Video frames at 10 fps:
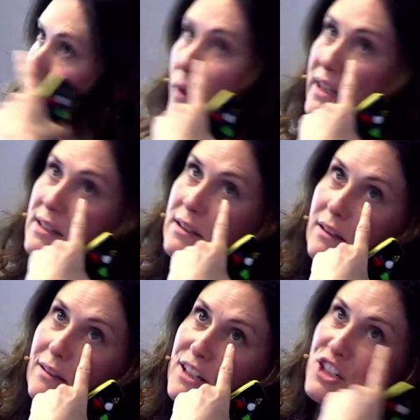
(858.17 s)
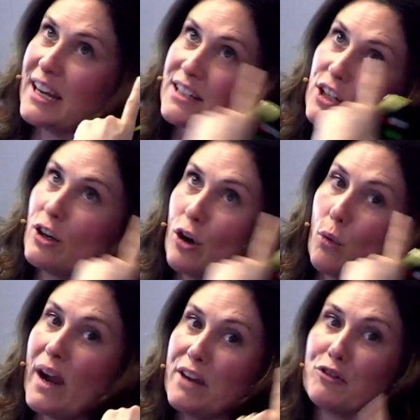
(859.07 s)
always inject
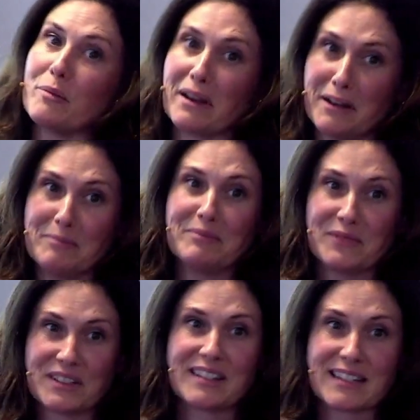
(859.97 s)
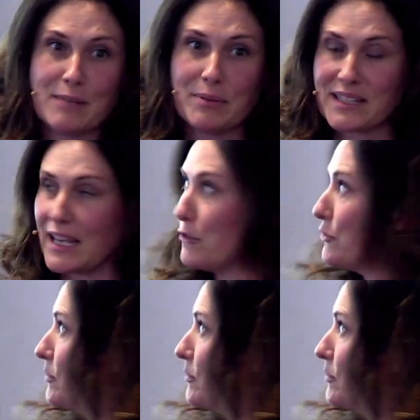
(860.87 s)
away from the eye. Just keep it safe.